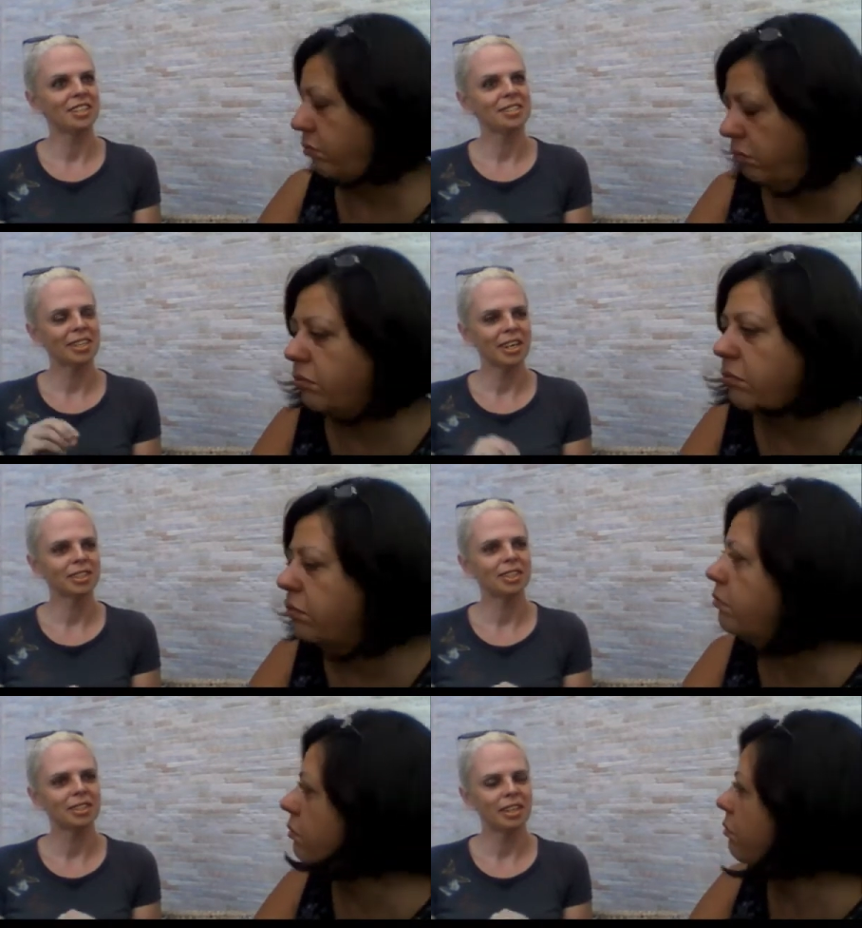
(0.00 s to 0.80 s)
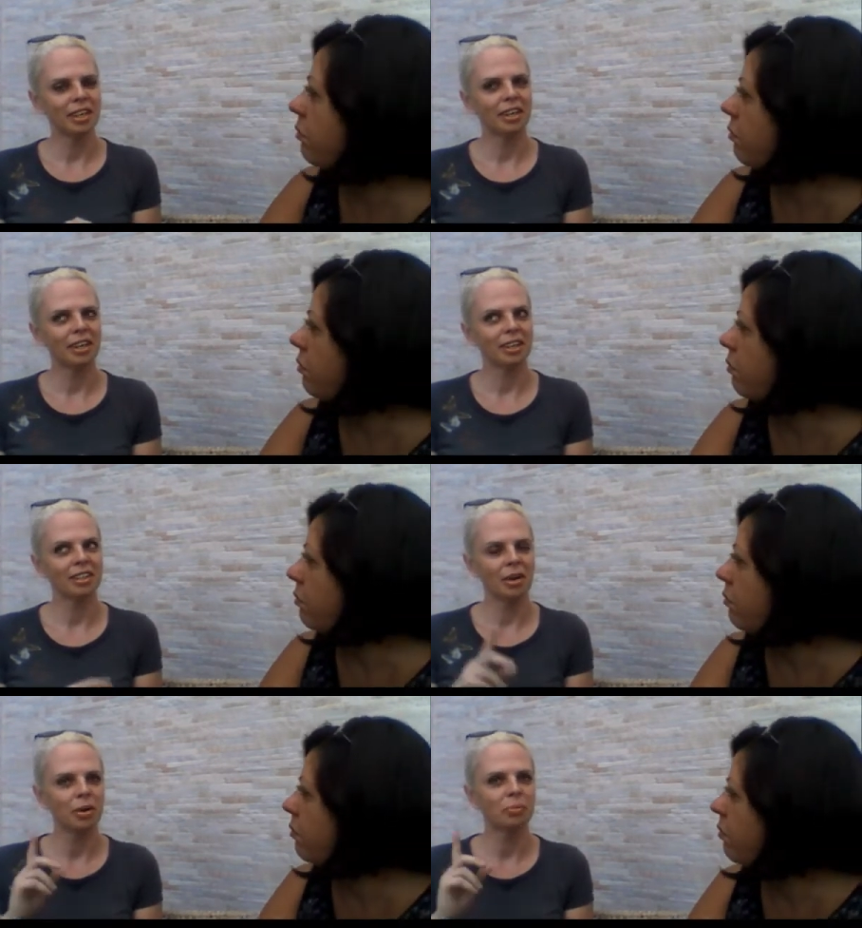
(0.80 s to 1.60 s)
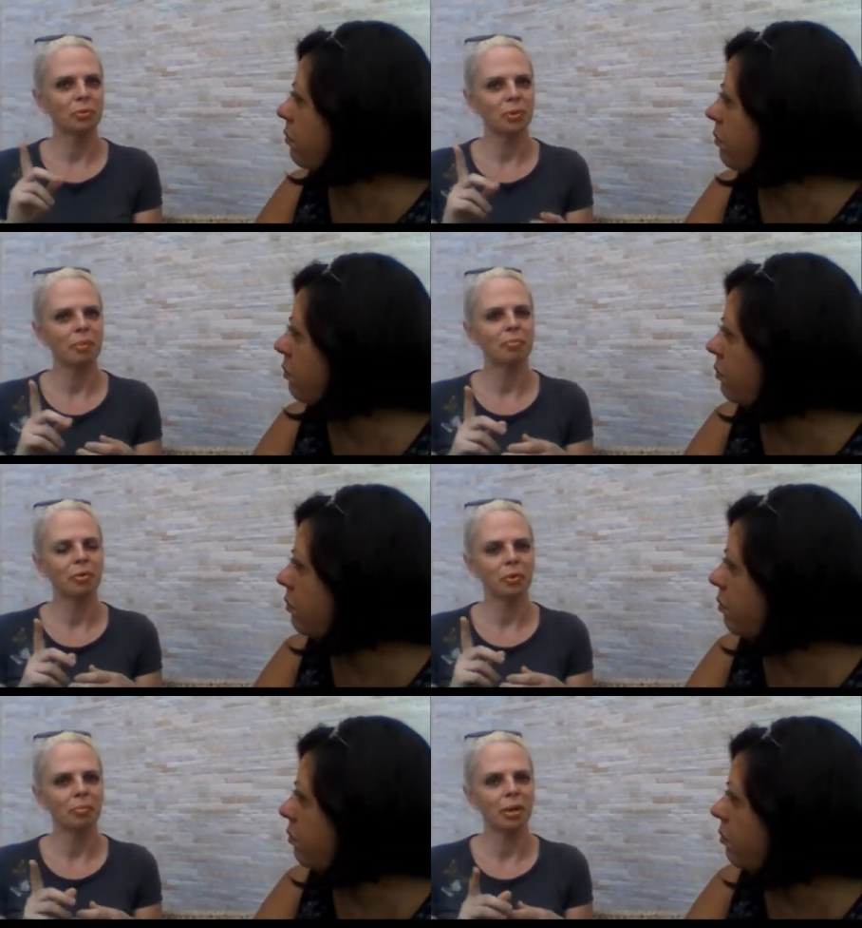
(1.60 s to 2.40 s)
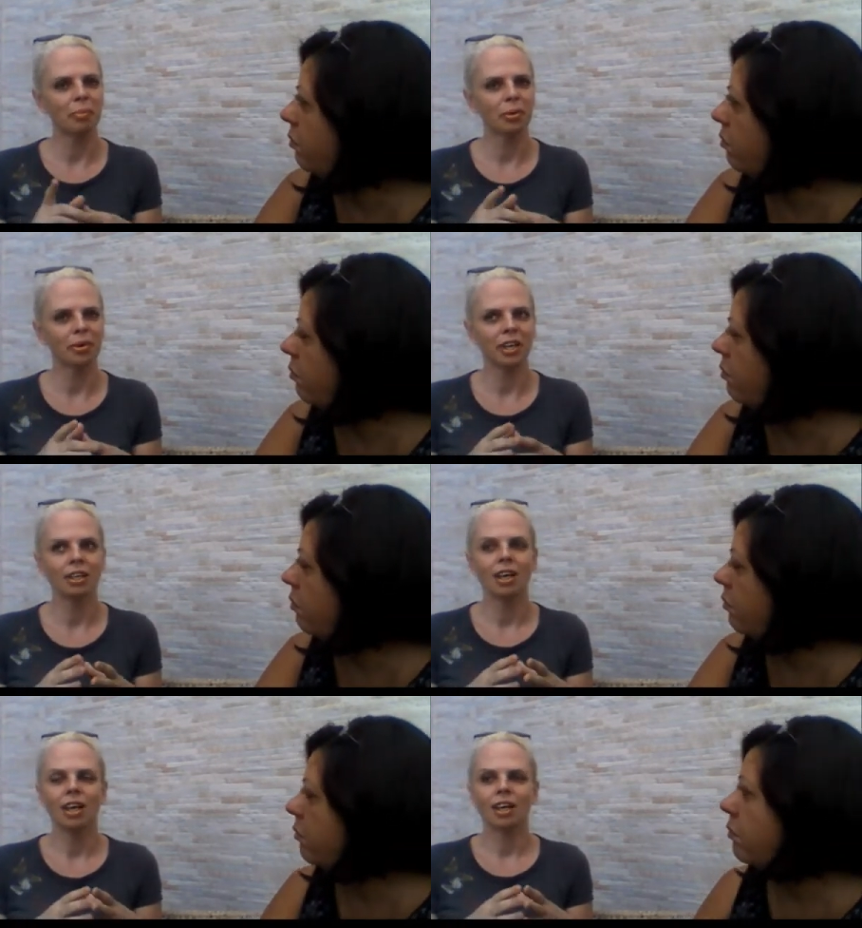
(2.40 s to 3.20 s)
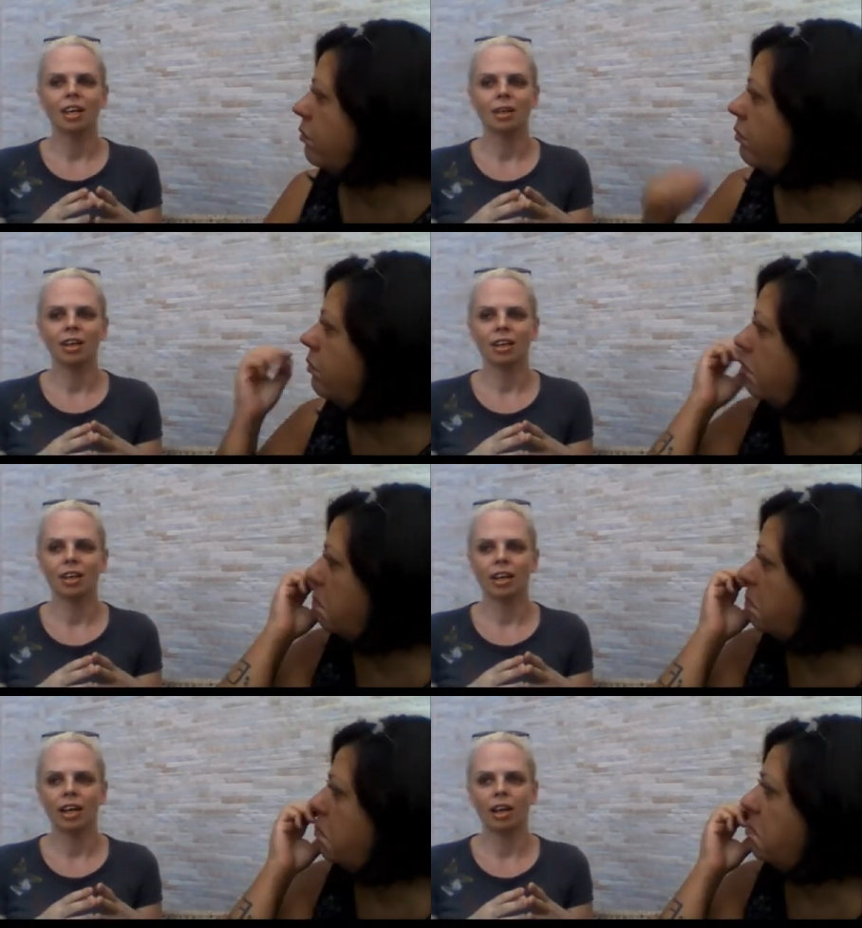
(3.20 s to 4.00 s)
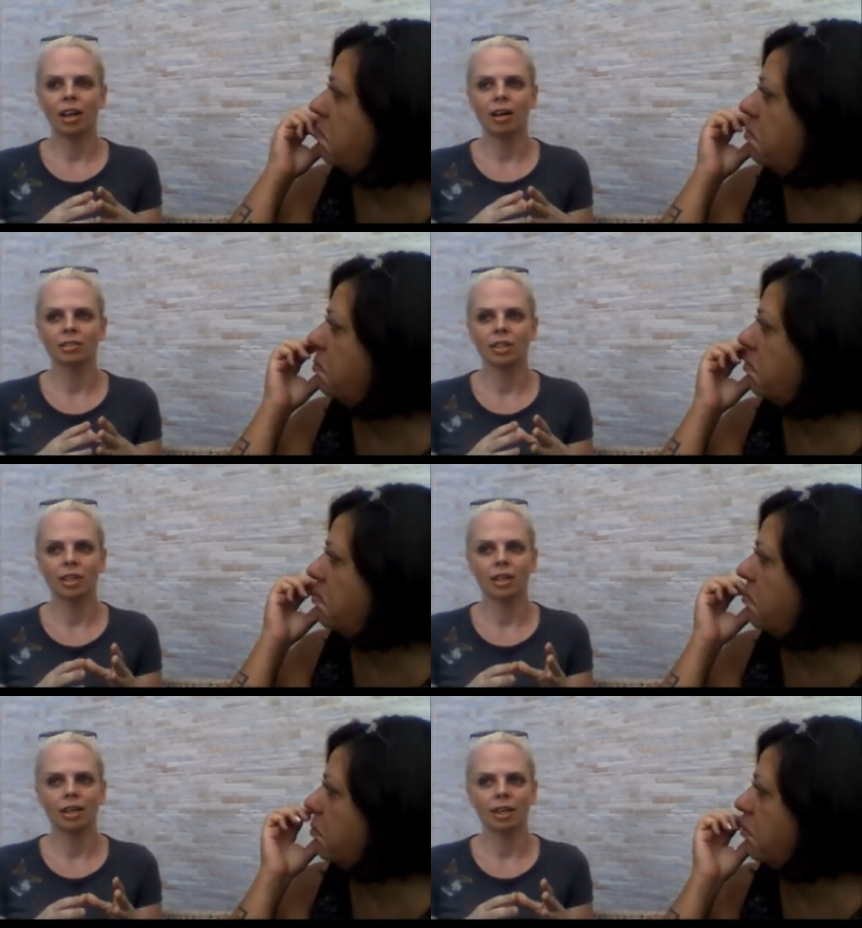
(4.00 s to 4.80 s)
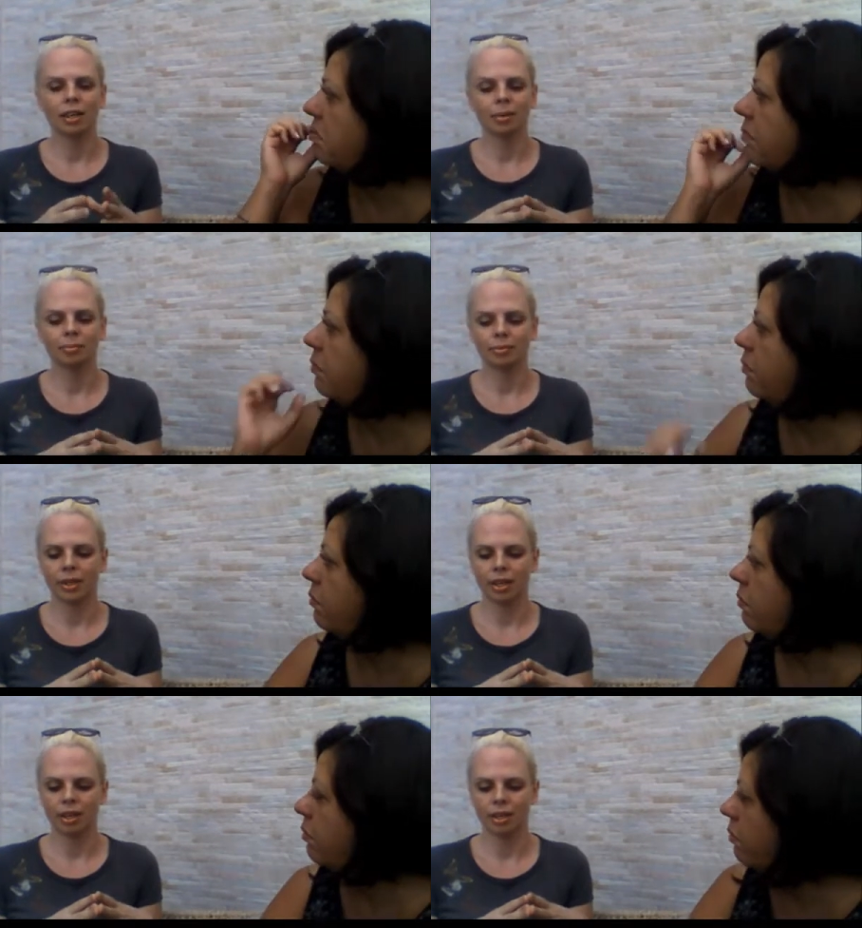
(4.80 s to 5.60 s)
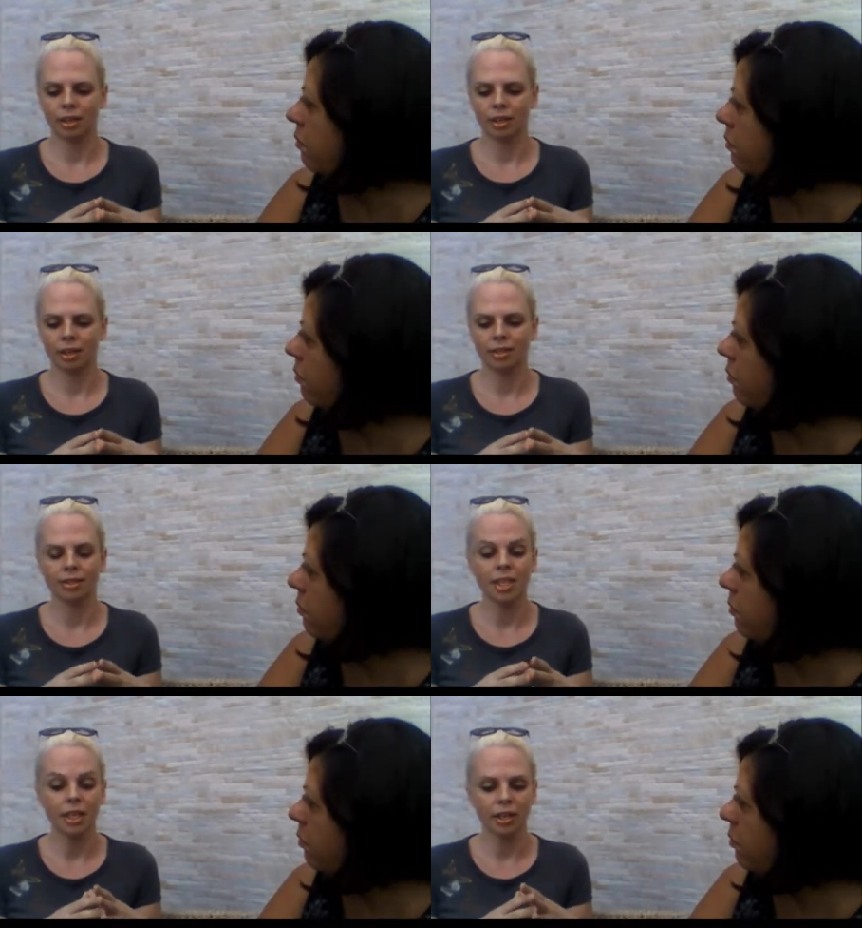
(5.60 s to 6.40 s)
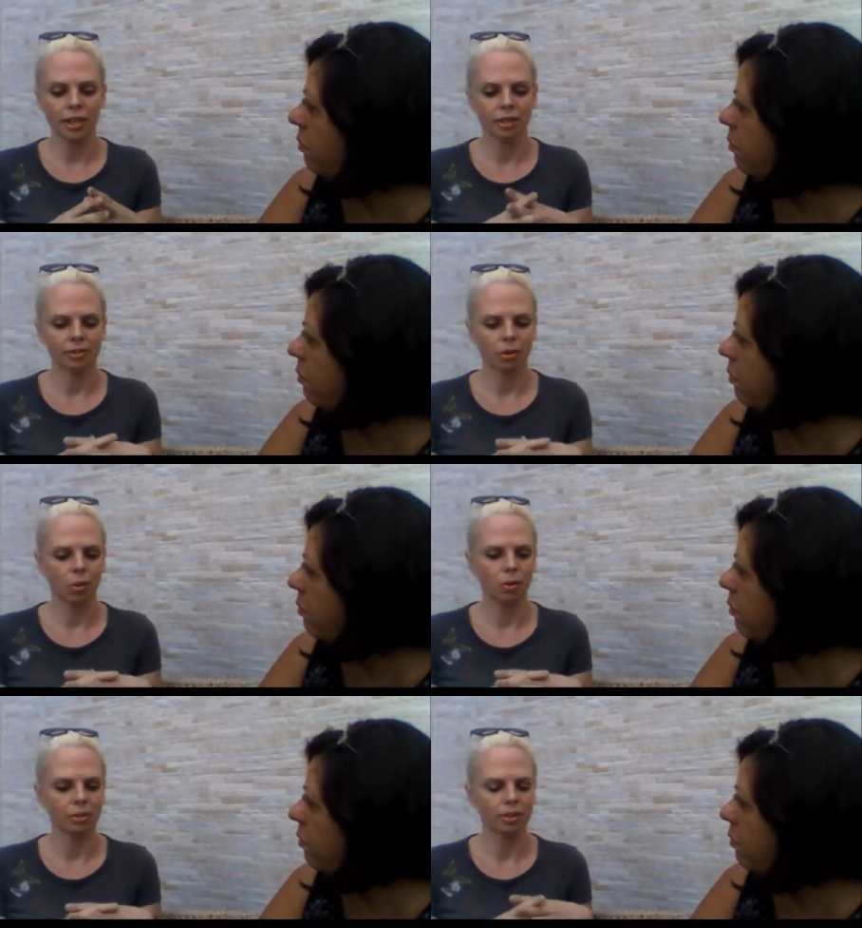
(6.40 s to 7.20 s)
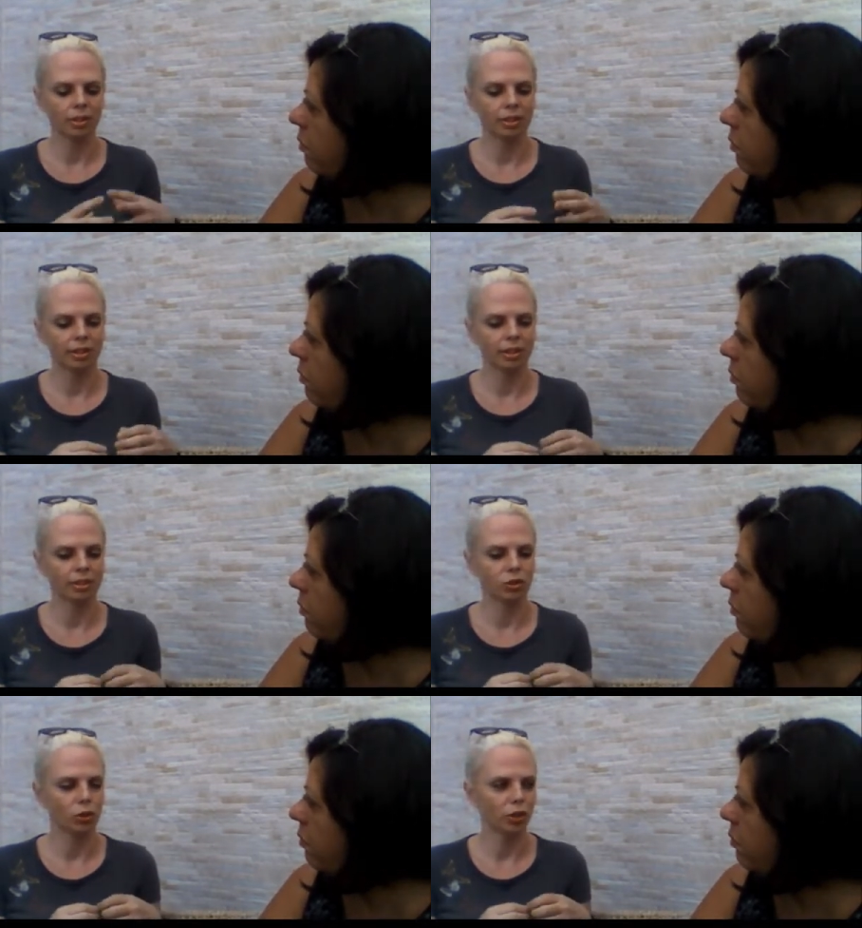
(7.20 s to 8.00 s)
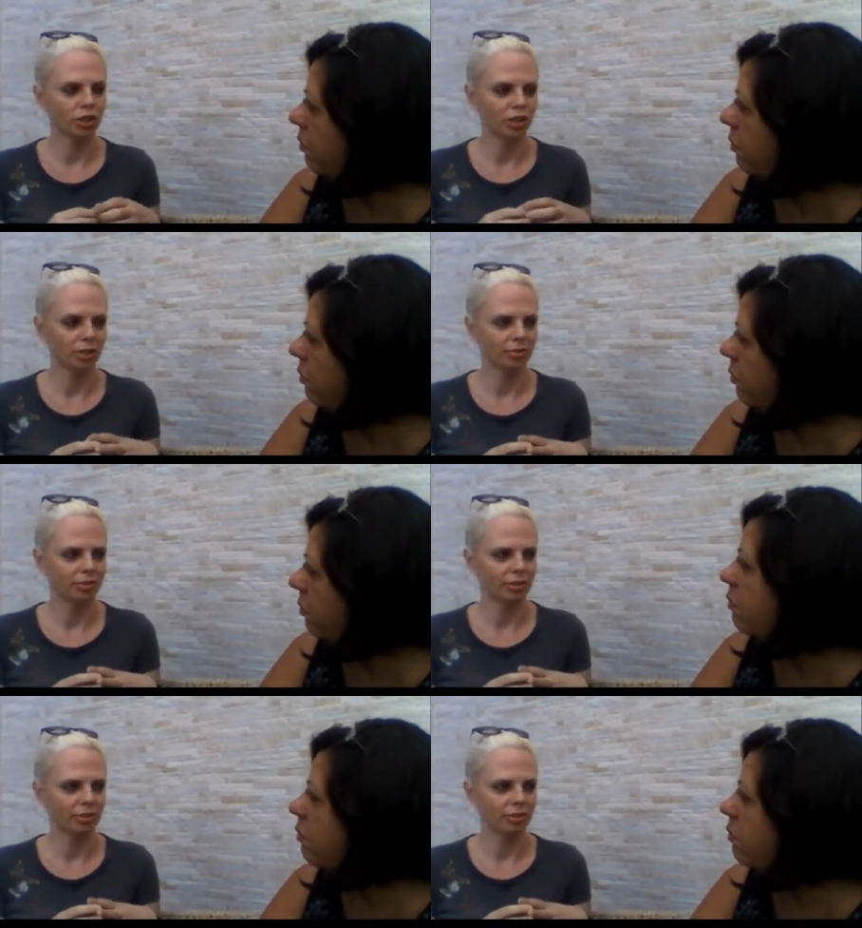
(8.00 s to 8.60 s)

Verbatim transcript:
Speaker 1: I started. Uh, uh now I'm remembering. Mm-hmm. Uh, I loved uh, singer called uh, Giorgia.